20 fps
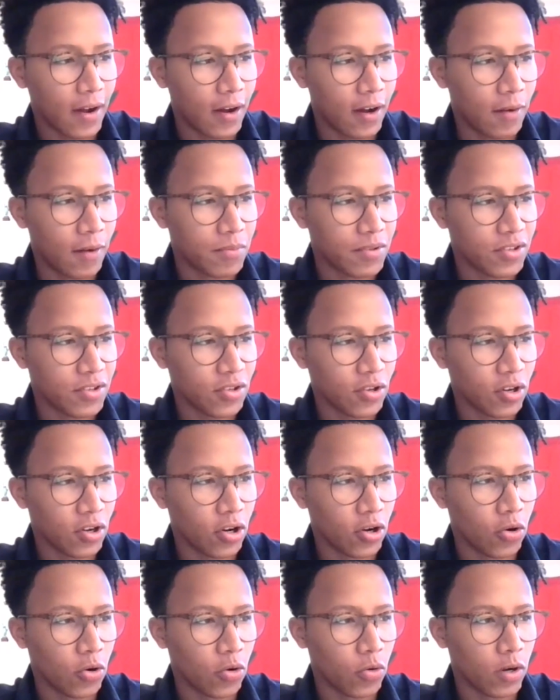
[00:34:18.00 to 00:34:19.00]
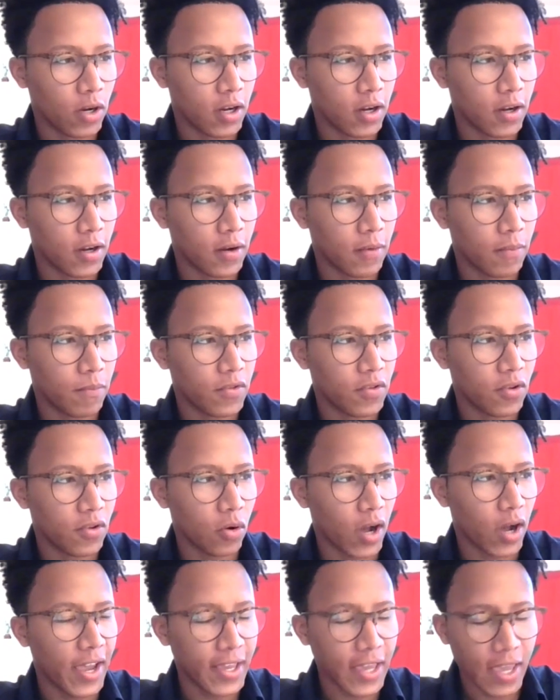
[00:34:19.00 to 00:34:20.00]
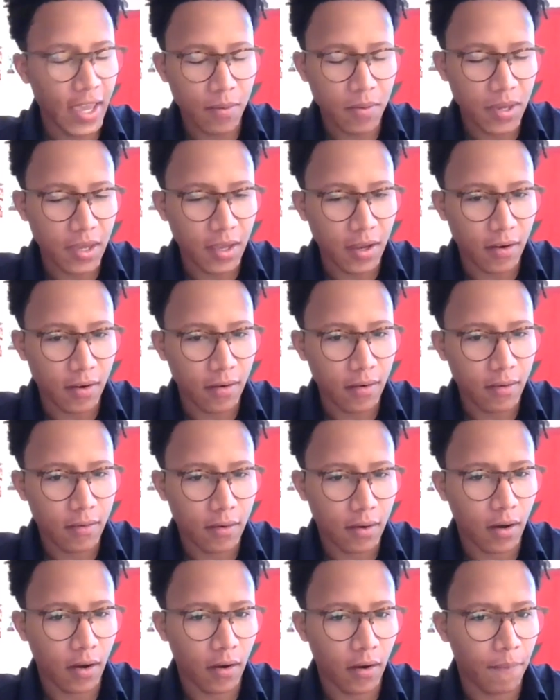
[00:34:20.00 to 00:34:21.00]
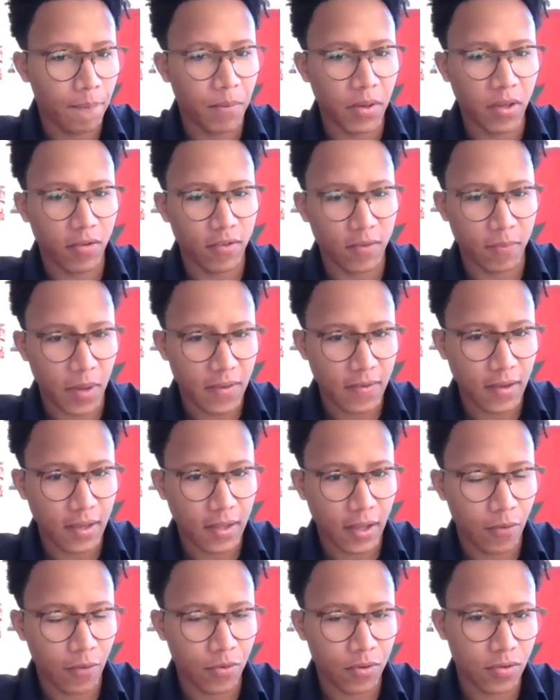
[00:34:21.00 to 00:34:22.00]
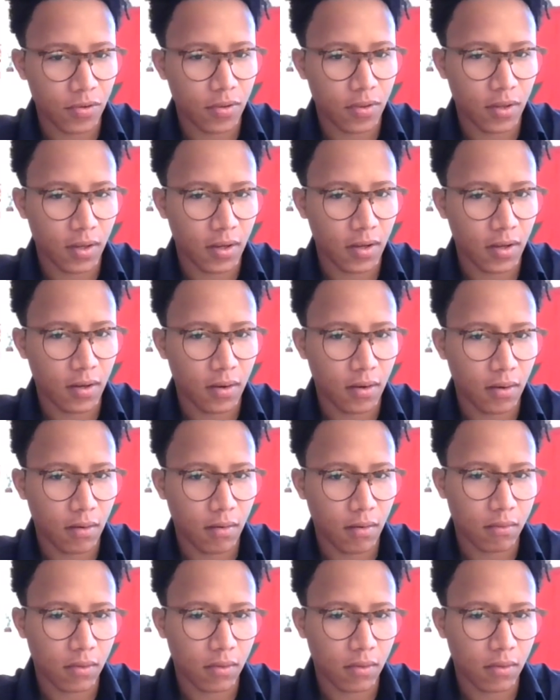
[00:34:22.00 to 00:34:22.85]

um, so um, so I came here uh, because basically I wanted to,